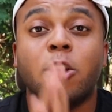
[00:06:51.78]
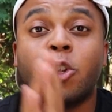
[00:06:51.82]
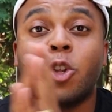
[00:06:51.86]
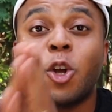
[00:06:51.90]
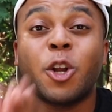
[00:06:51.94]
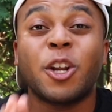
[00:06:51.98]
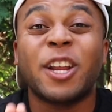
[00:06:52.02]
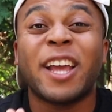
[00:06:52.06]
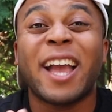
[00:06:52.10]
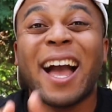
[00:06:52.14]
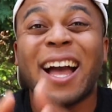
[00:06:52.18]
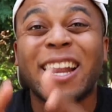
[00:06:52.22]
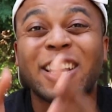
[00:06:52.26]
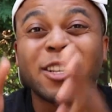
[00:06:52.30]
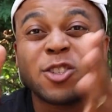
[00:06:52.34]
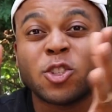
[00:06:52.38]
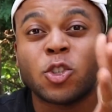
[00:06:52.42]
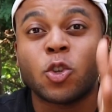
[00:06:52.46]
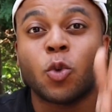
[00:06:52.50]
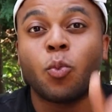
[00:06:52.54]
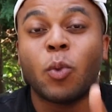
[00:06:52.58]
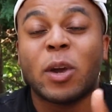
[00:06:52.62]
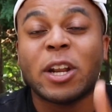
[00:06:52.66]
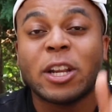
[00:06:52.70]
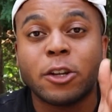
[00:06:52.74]
learning how to
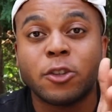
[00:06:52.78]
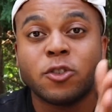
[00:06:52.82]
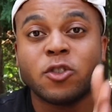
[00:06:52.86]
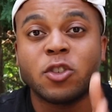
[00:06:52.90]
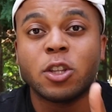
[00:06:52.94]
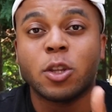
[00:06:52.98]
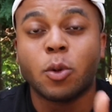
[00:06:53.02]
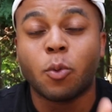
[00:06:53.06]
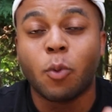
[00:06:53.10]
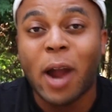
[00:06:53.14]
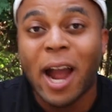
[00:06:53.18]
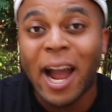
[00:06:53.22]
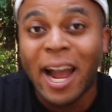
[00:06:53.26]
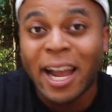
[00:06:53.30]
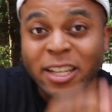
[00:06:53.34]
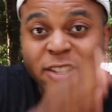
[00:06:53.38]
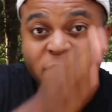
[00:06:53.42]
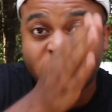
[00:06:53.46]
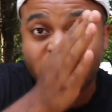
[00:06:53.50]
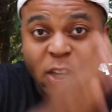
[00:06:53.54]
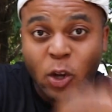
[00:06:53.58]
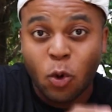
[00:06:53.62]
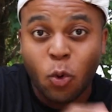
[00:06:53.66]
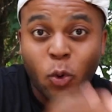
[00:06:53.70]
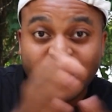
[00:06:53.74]
surrender to the ride
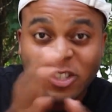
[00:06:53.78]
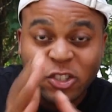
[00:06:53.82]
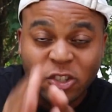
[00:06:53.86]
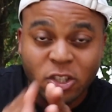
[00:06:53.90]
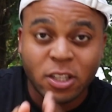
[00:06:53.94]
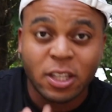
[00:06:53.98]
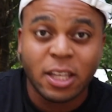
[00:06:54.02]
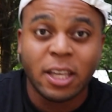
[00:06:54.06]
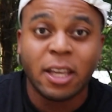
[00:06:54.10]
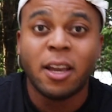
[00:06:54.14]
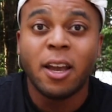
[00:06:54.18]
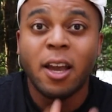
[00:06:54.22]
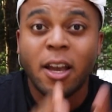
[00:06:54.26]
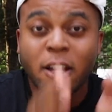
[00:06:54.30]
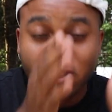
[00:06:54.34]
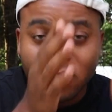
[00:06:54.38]
sequentially,